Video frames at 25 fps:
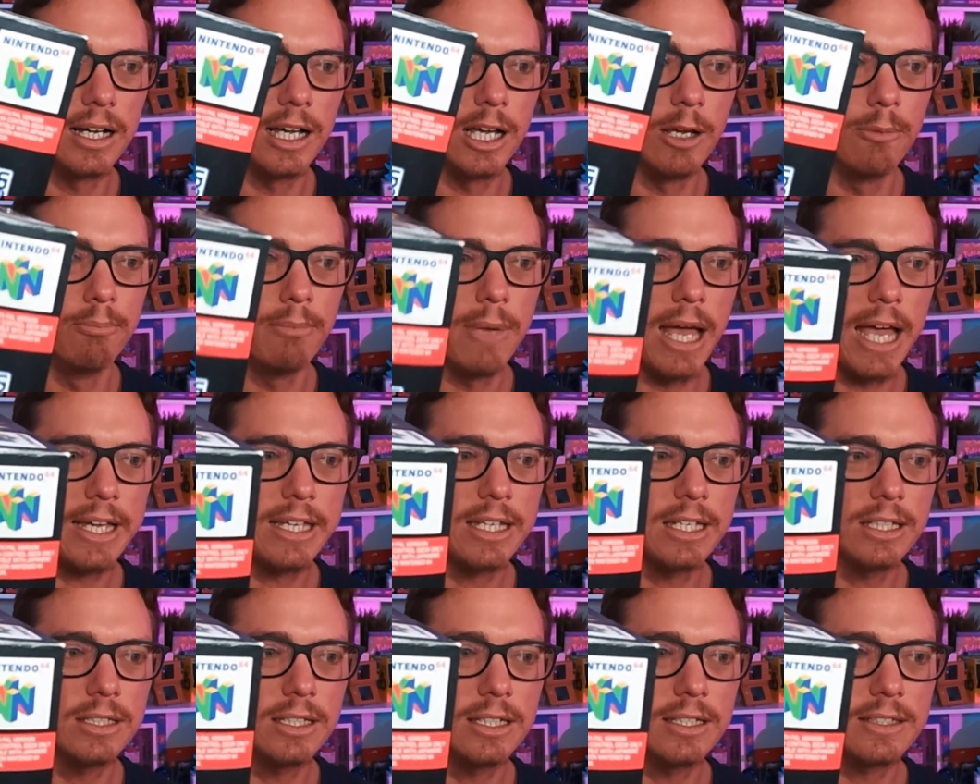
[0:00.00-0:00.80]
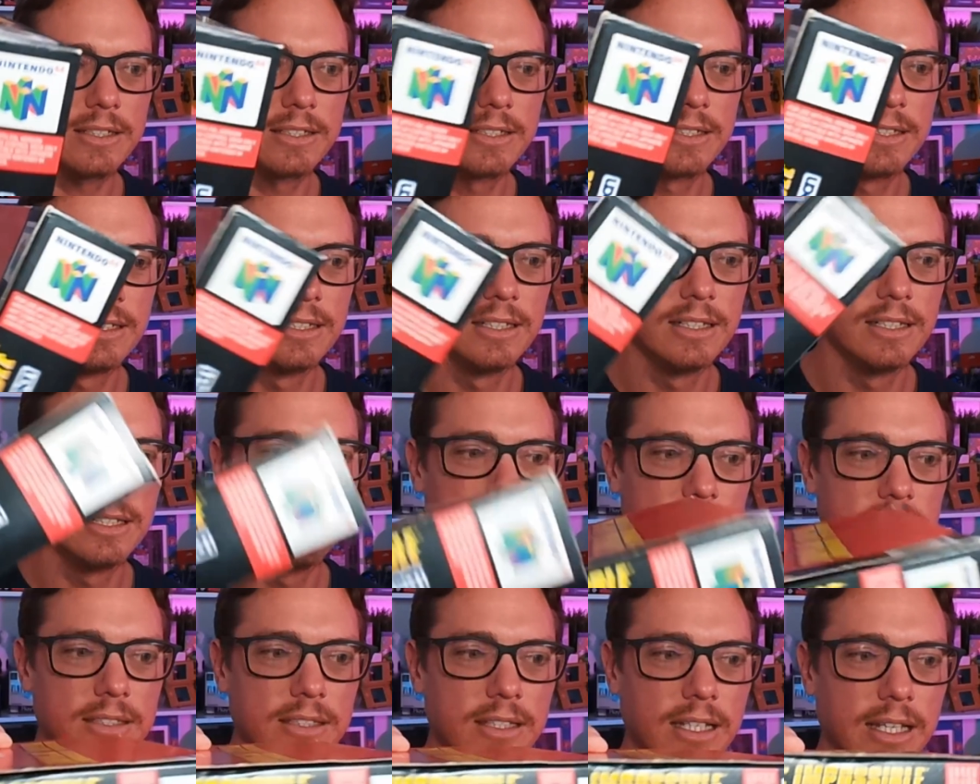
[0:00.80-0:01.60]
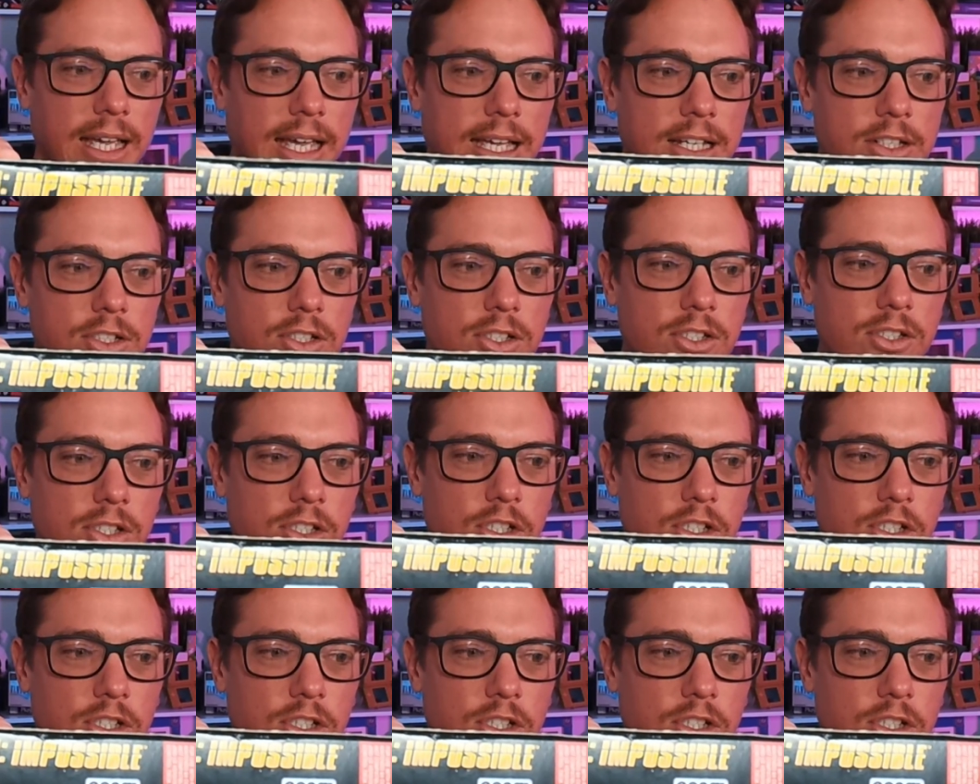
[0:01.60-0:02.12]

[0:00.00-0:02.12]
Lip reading: immaculate, the edges are